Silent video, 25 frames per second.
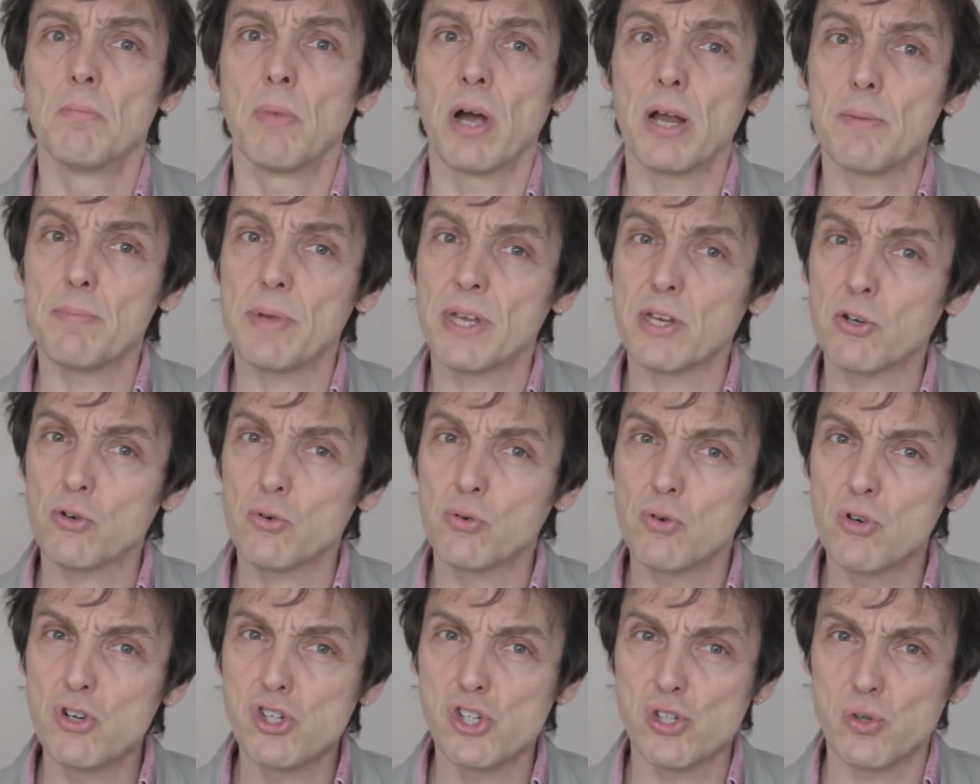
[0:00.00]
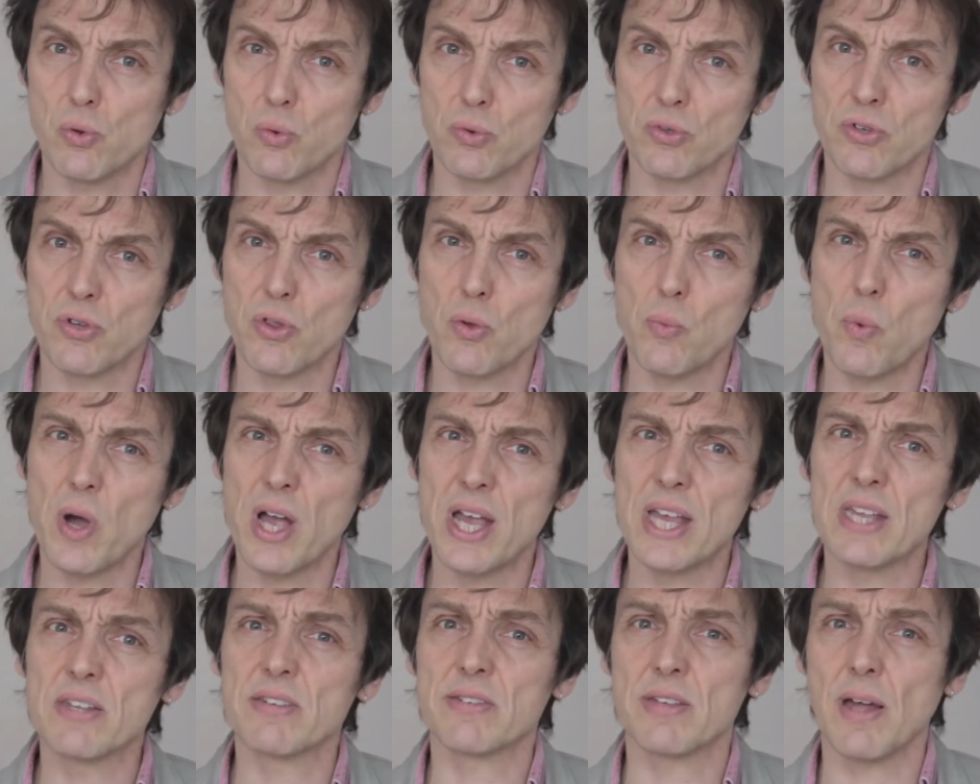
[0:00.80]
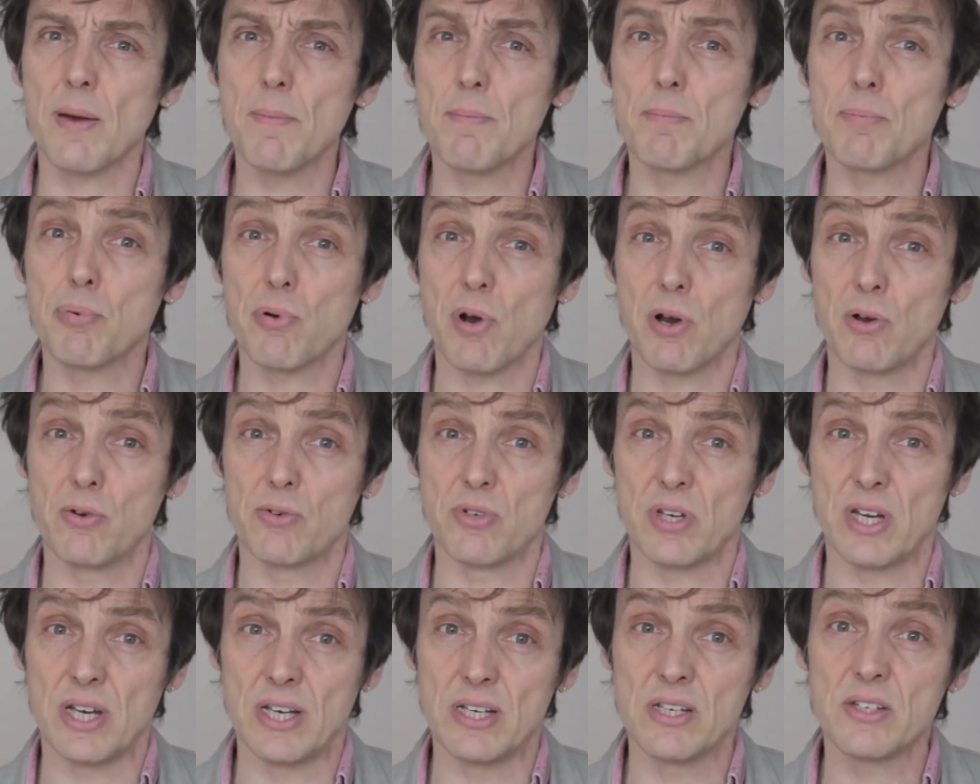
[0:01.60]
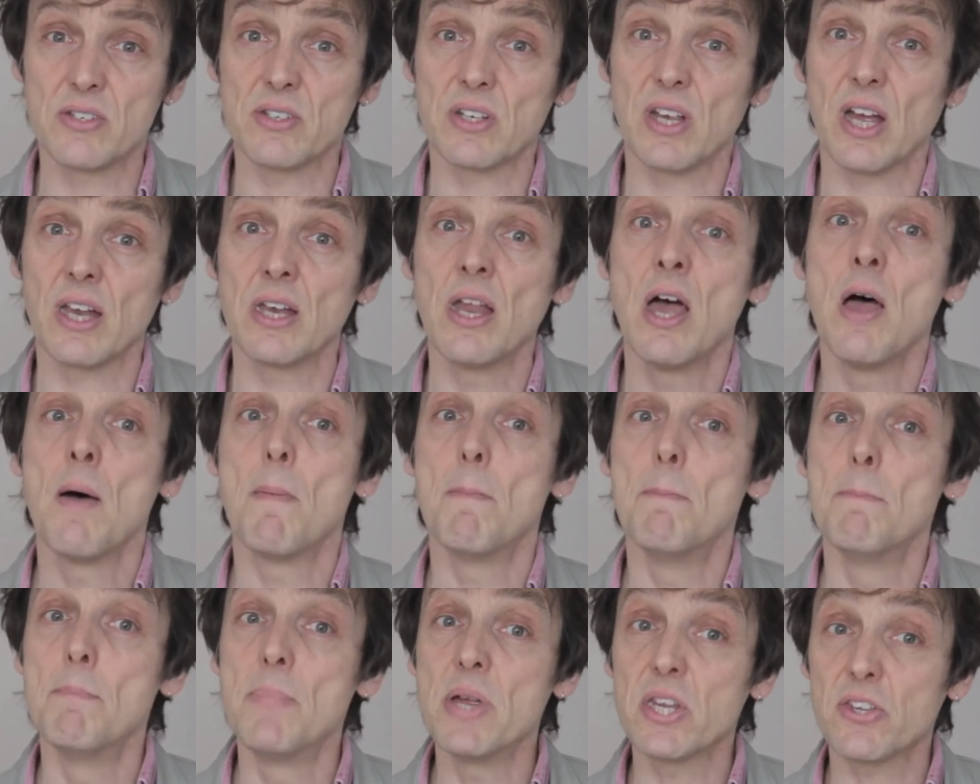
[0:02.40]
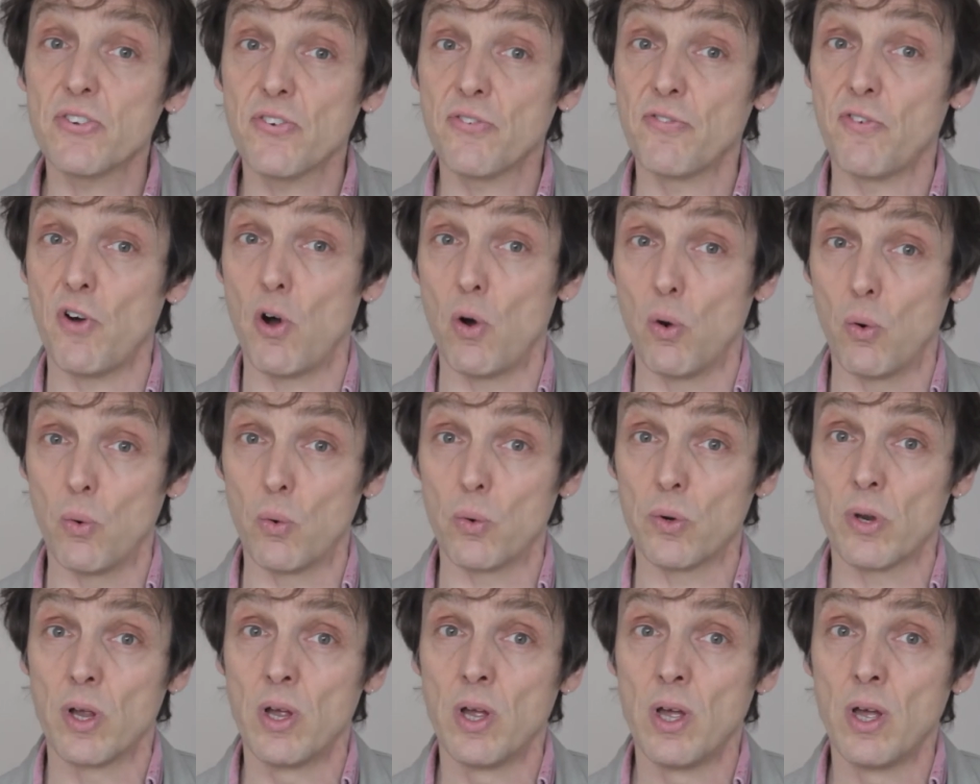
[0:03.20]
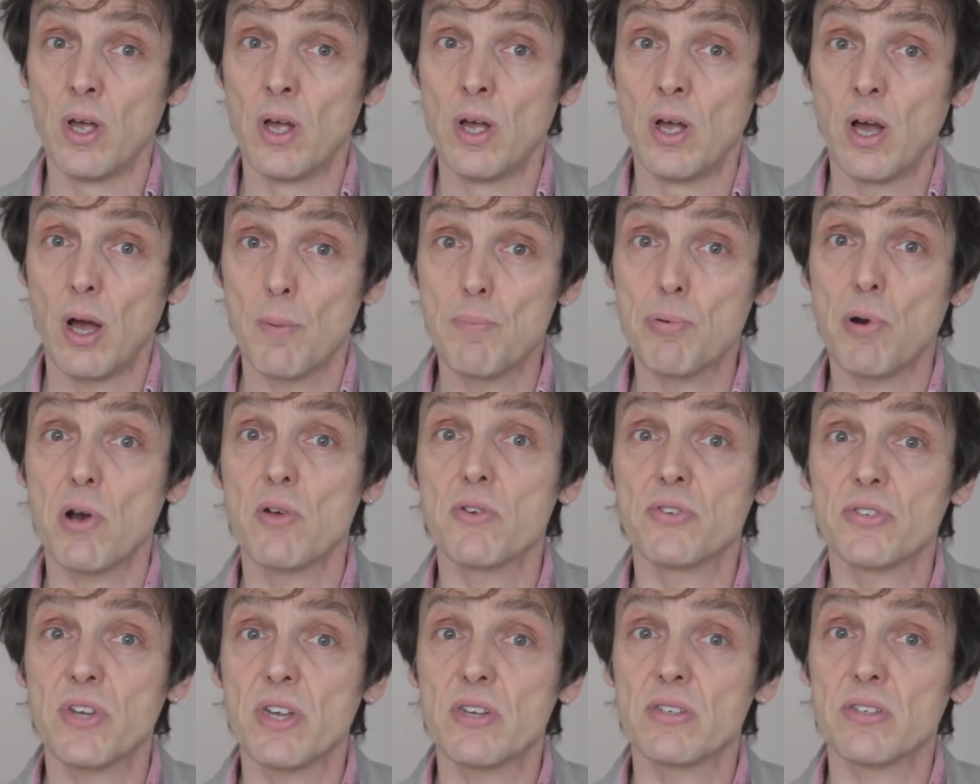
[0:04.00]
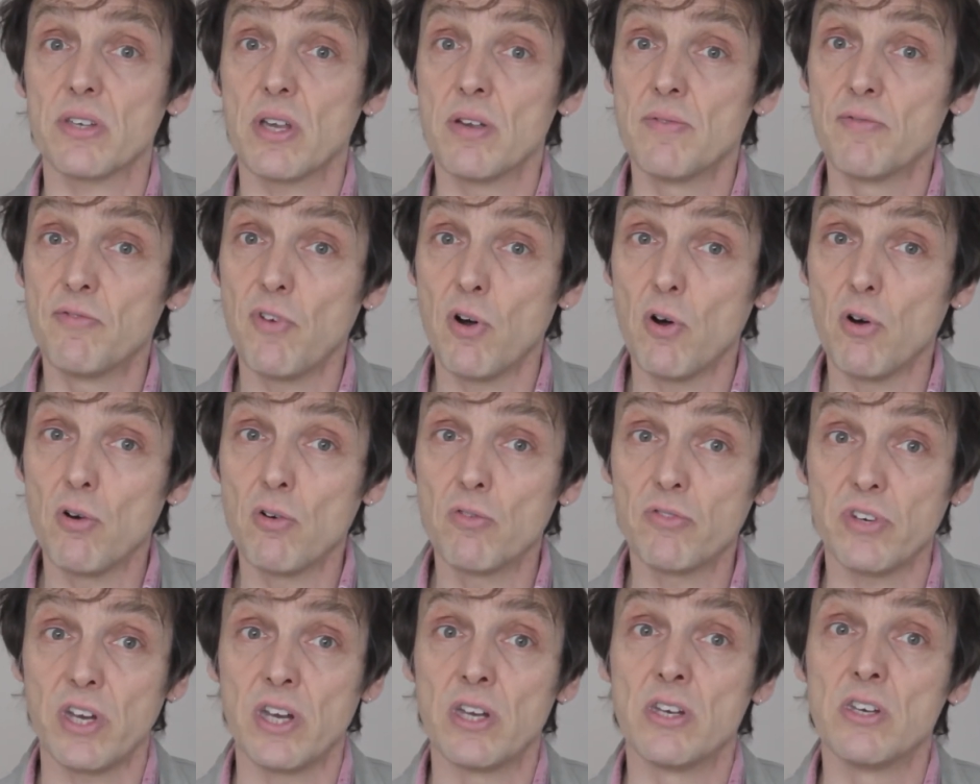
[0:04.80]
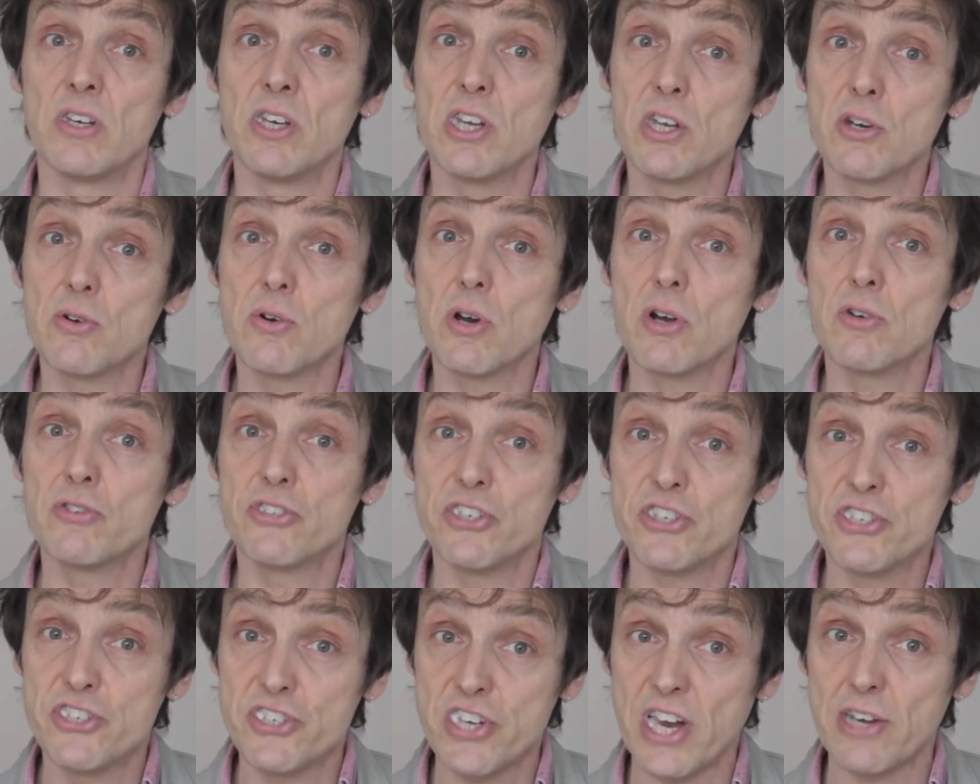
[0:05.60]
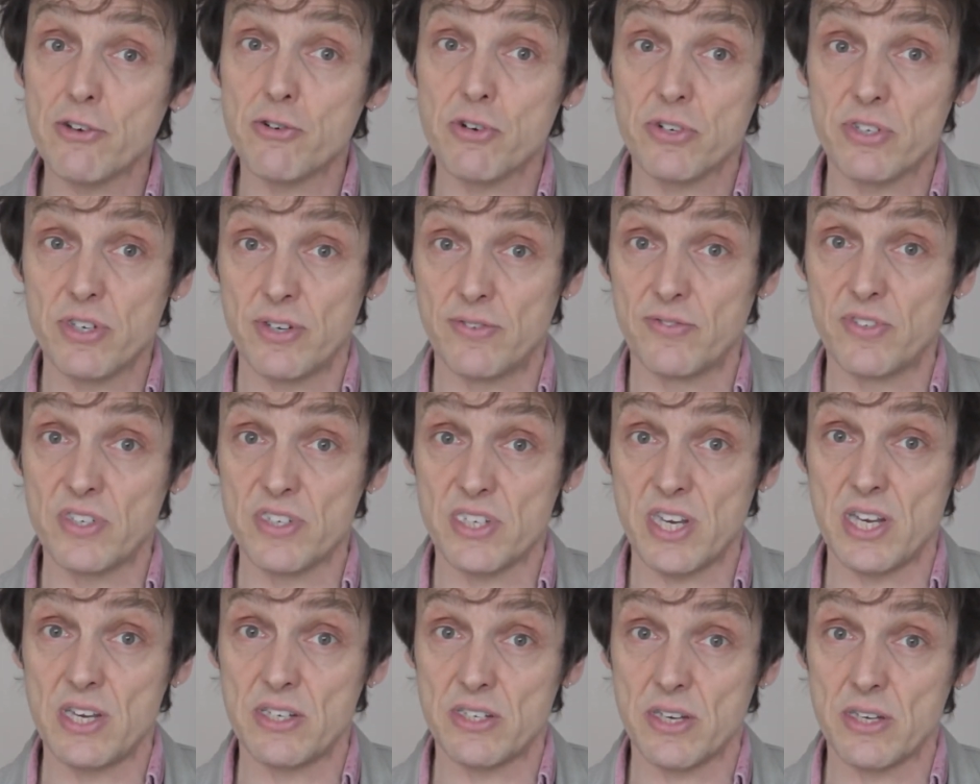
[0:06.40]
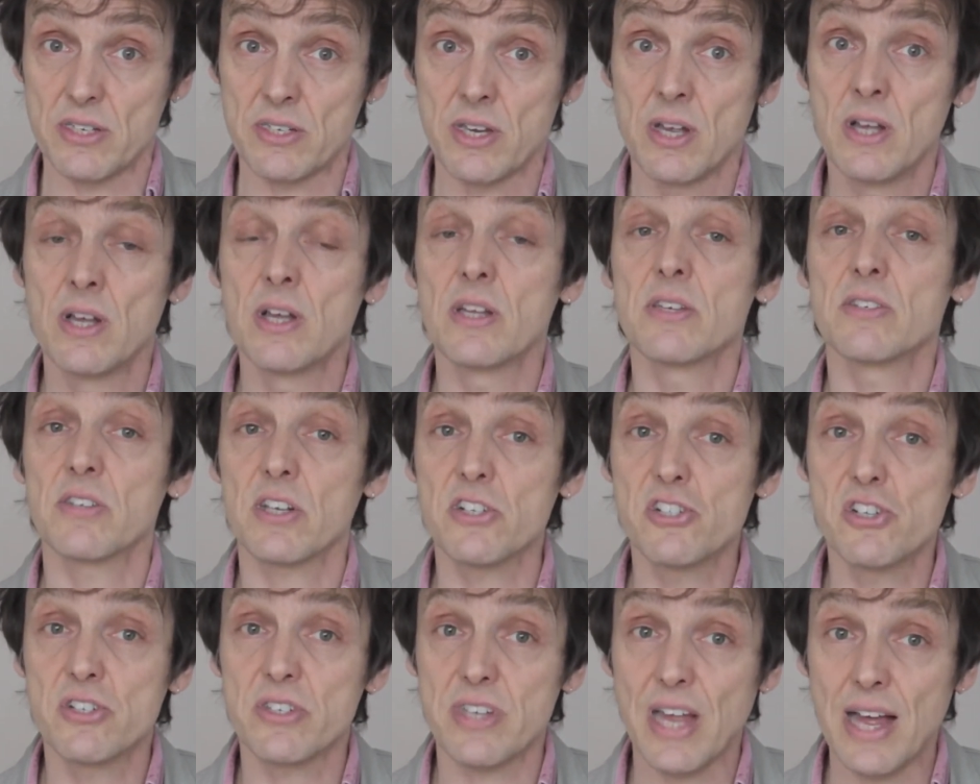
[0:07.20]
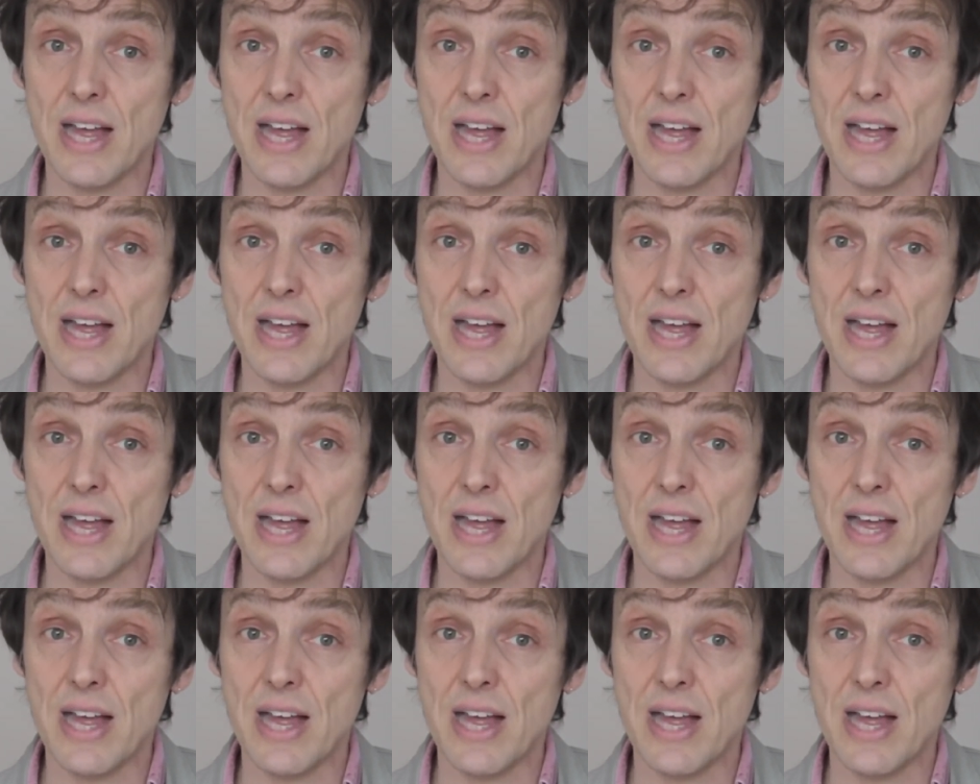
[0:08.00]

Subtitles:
might be crucial to the way some proteins can misfold, a process involved in neurodegenerative diseases such as